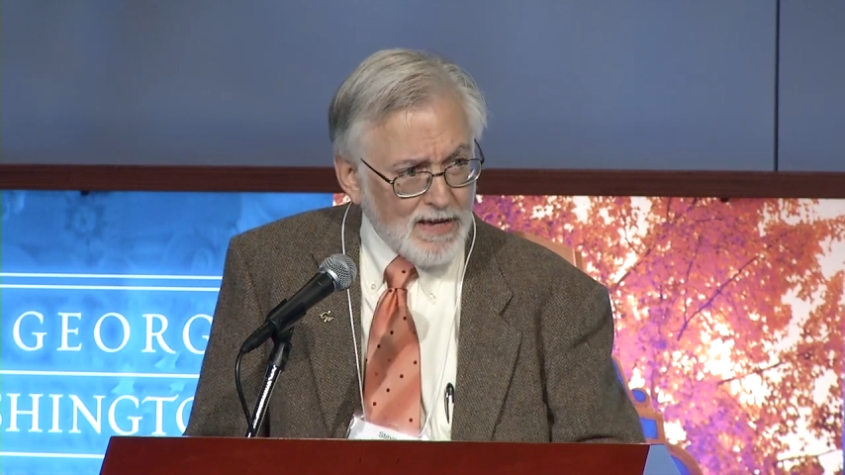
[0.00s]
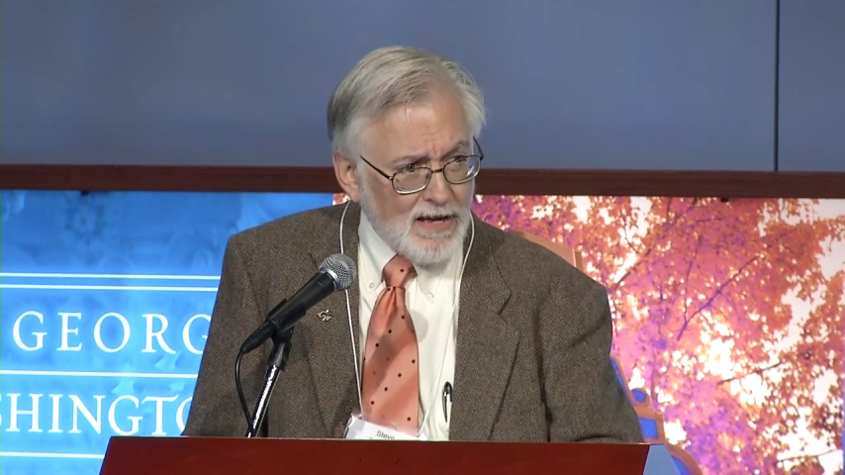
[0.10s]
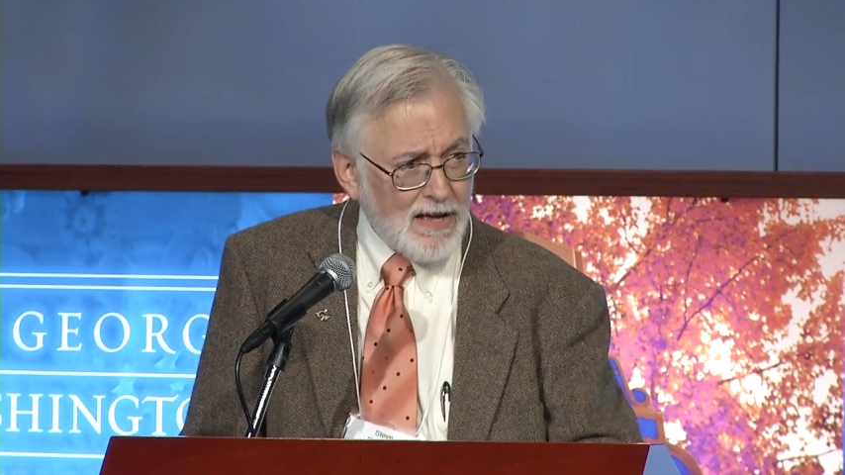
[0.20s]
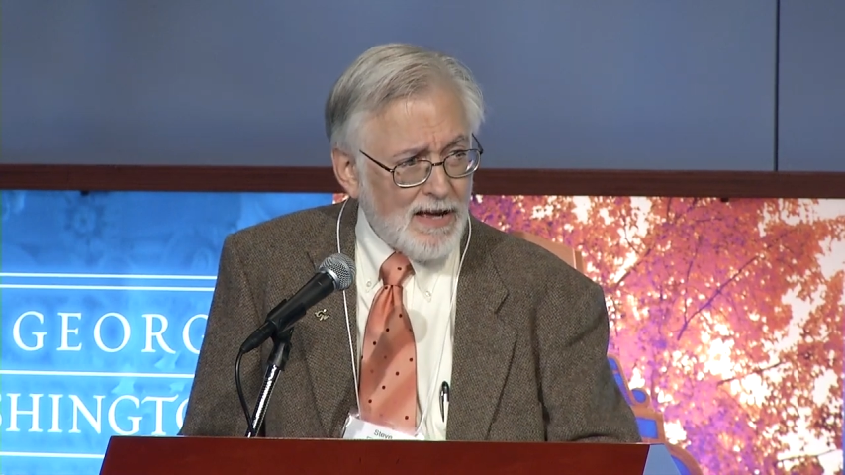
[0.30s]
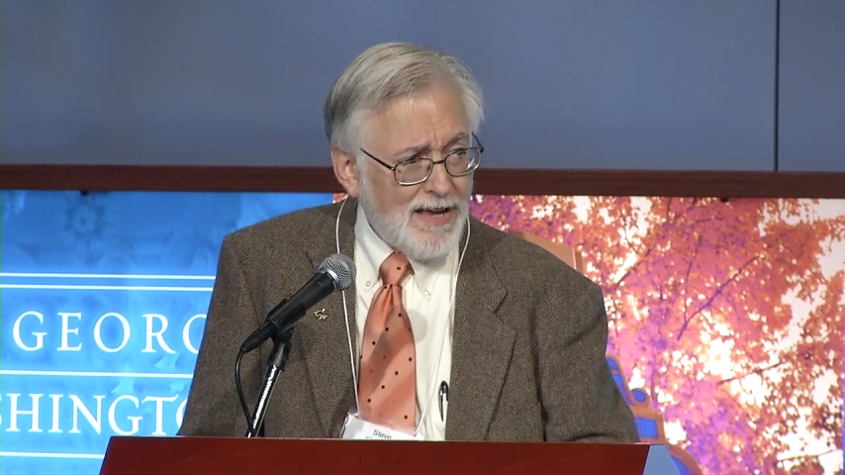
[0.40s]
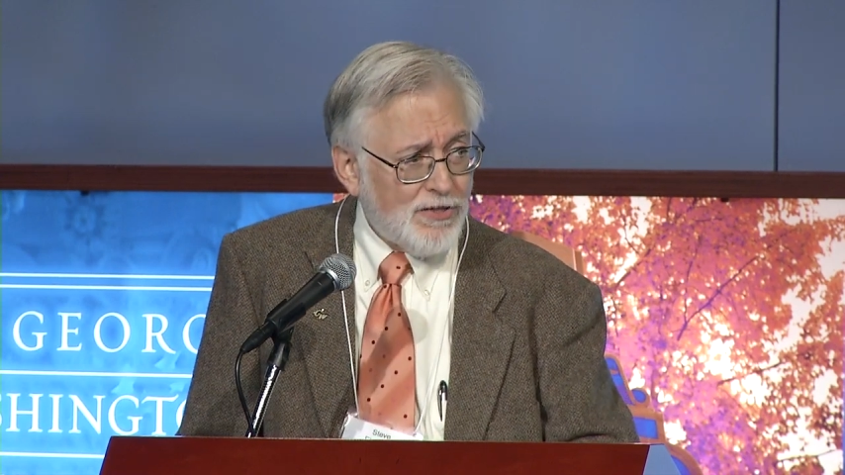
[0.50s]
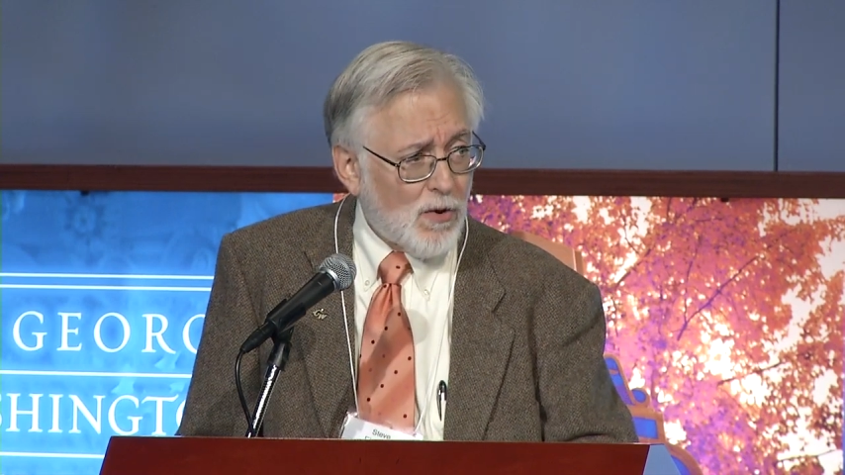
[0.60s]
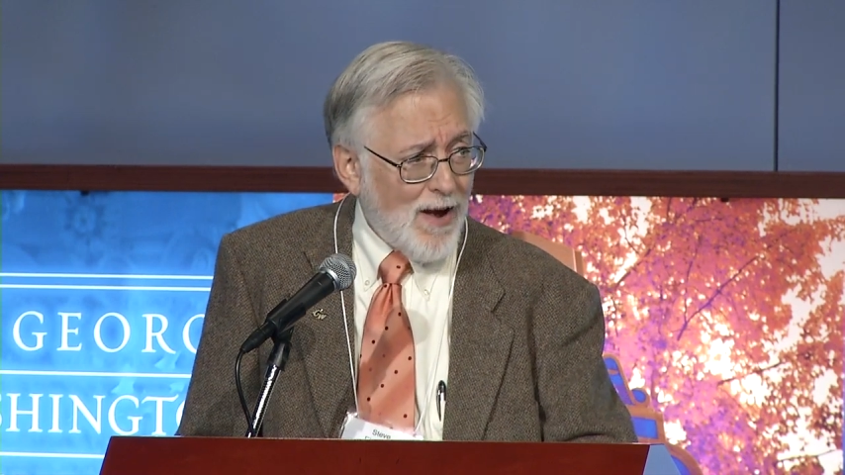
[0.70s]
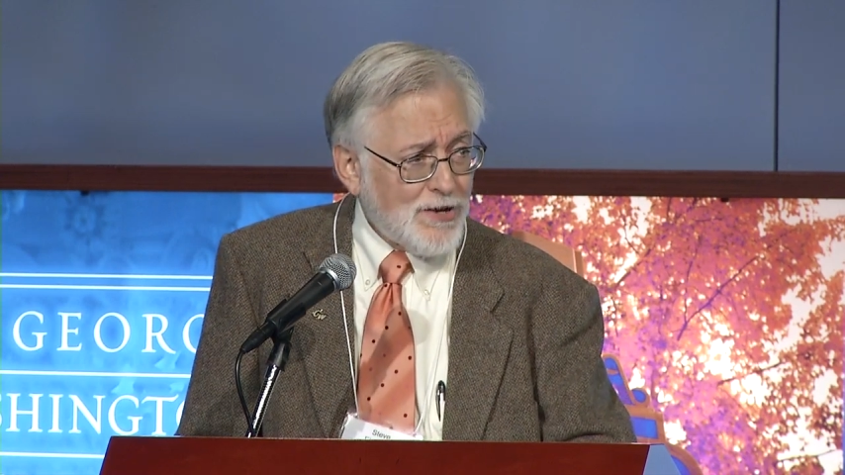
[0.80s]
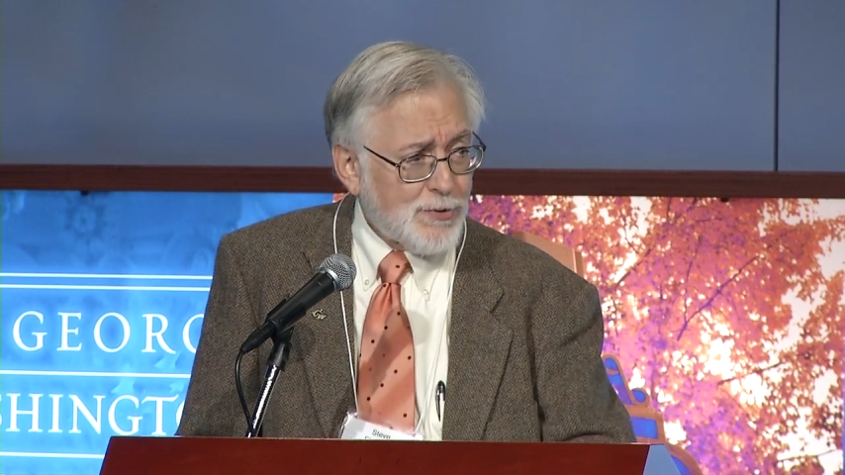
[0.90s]
At the
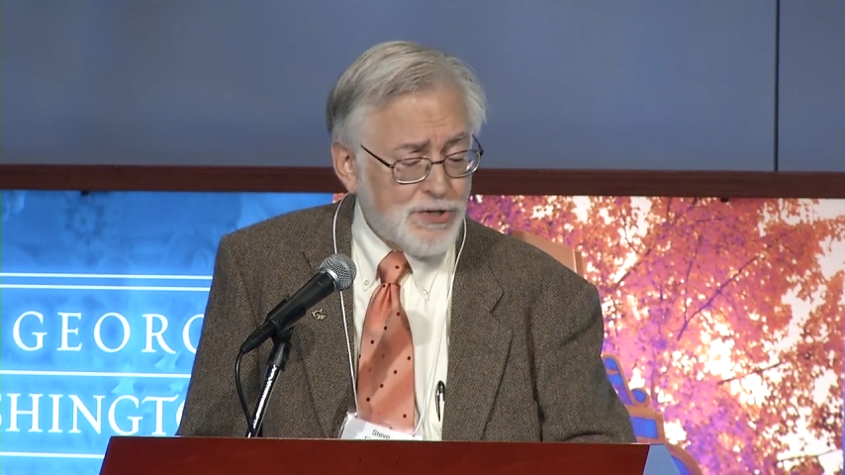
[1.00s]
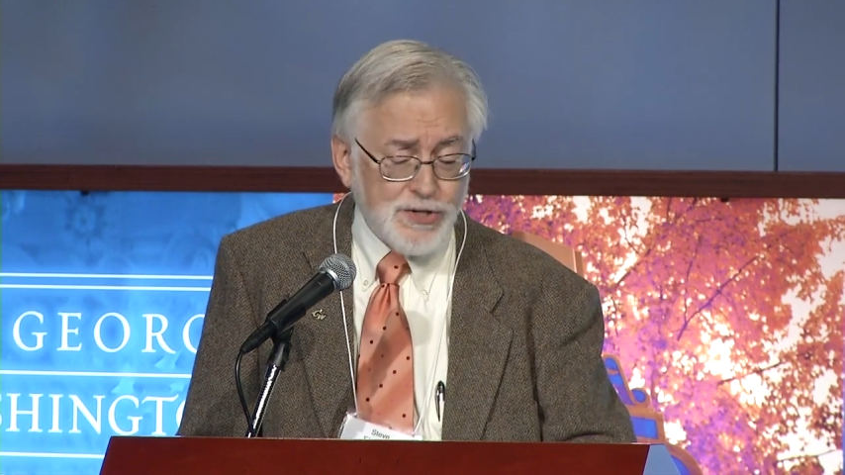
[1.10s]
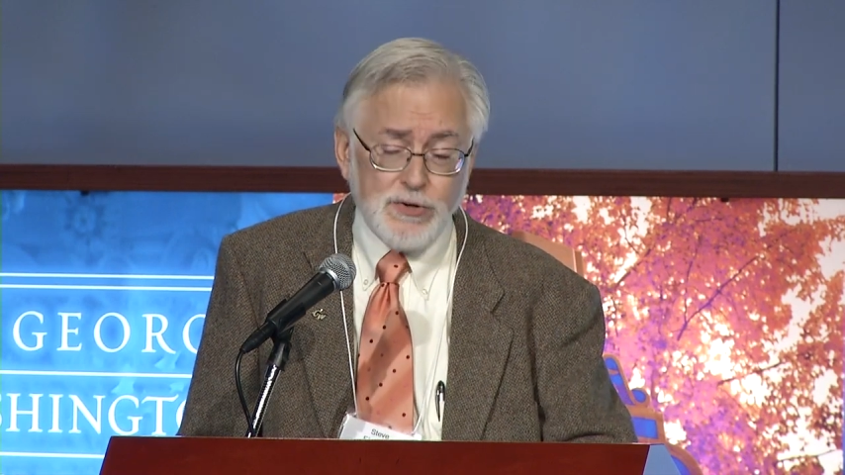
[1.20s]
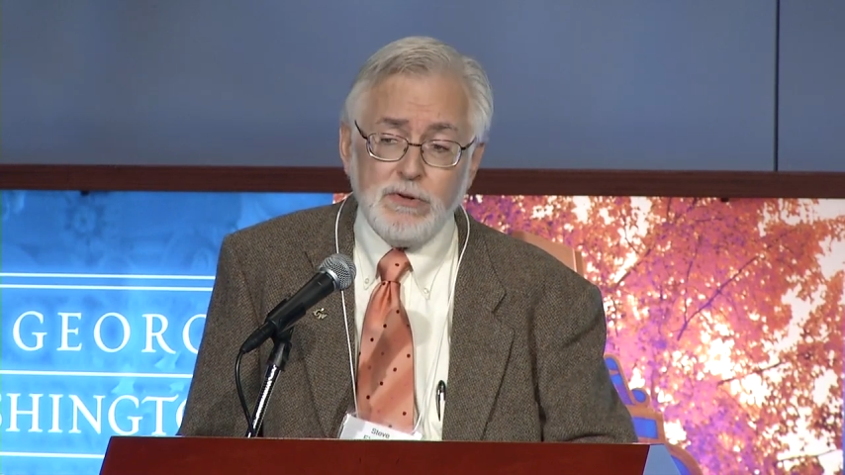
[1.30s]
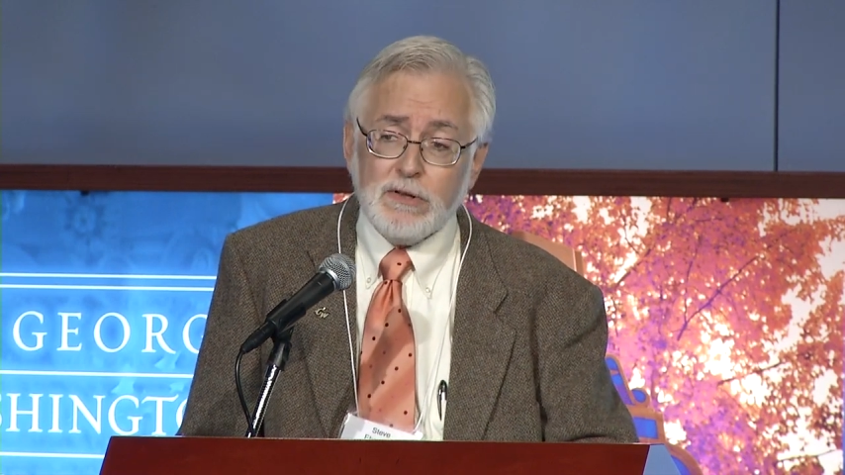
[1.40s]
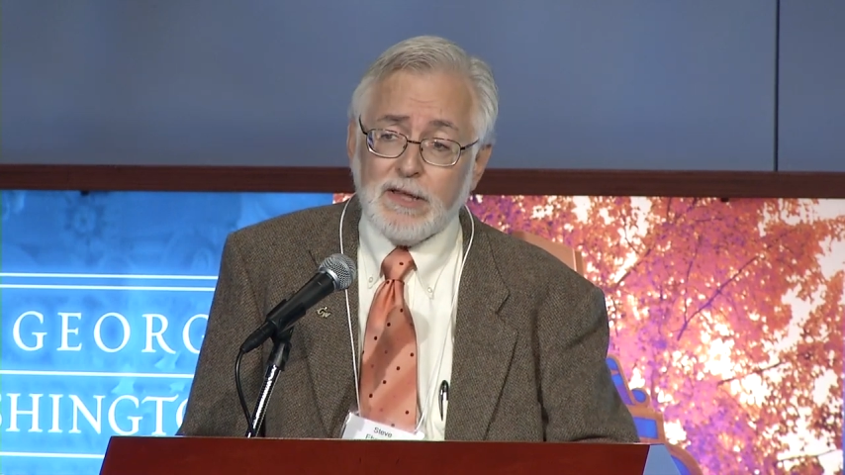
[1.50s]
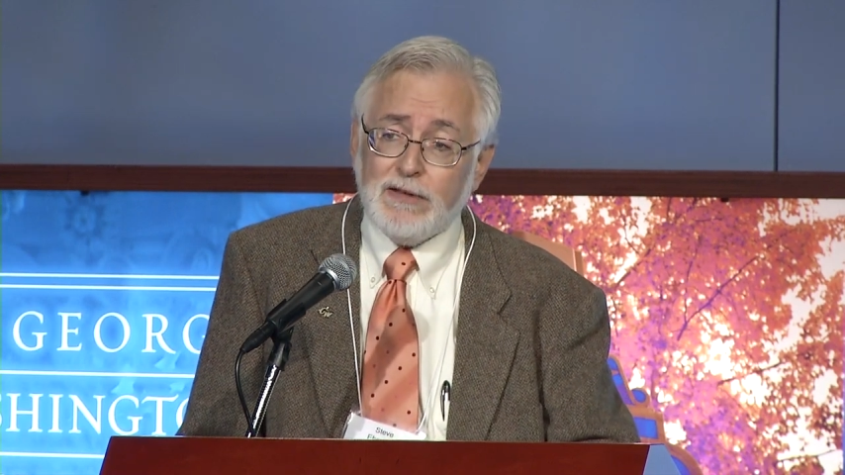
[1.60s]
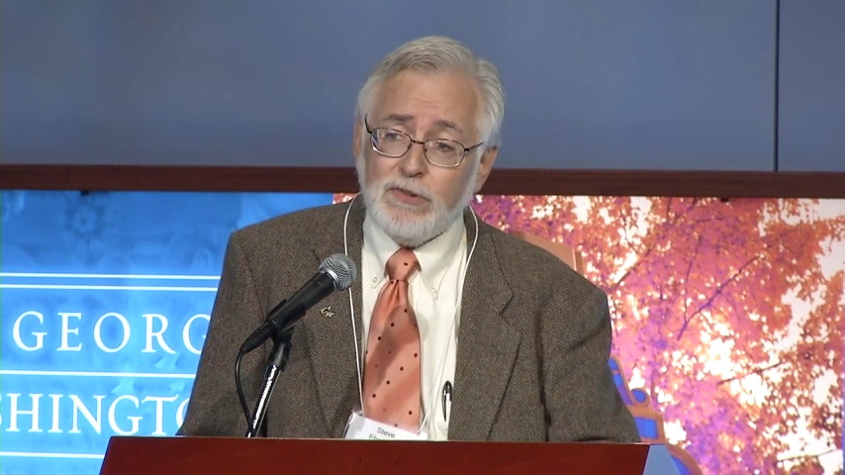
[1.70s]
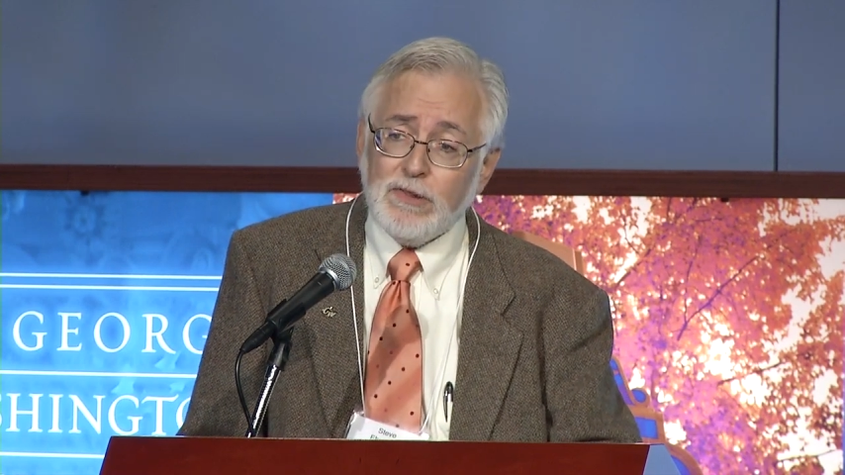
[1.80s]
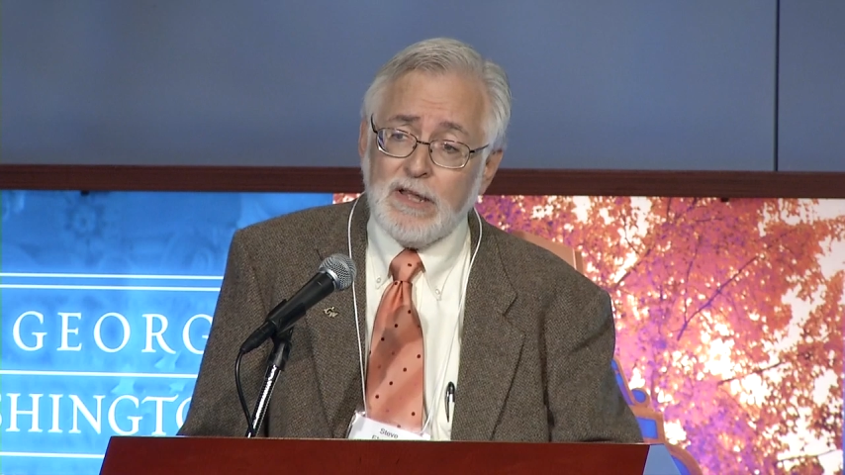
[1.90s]
graduate student
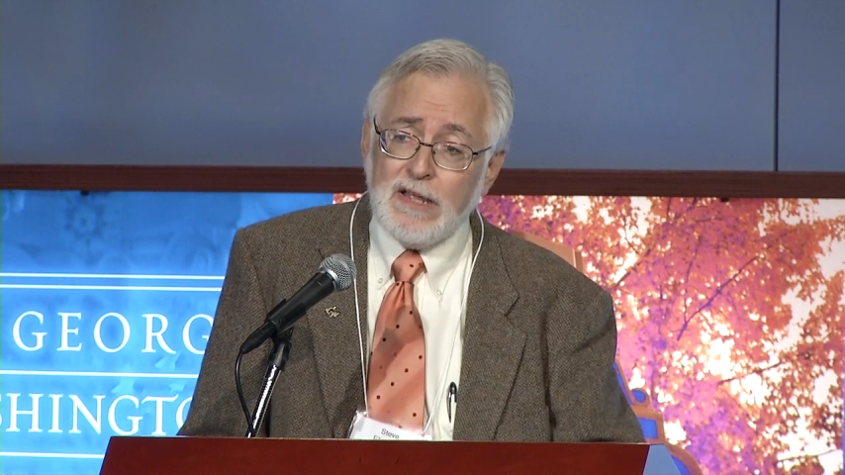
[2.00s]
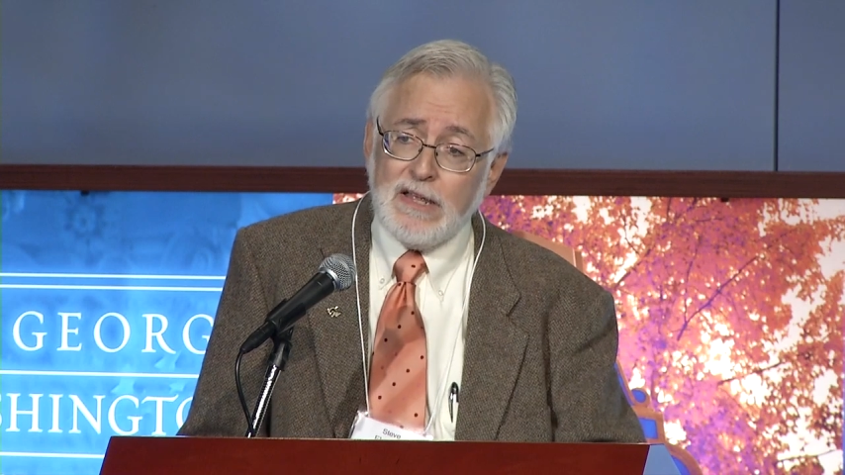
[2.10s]
level,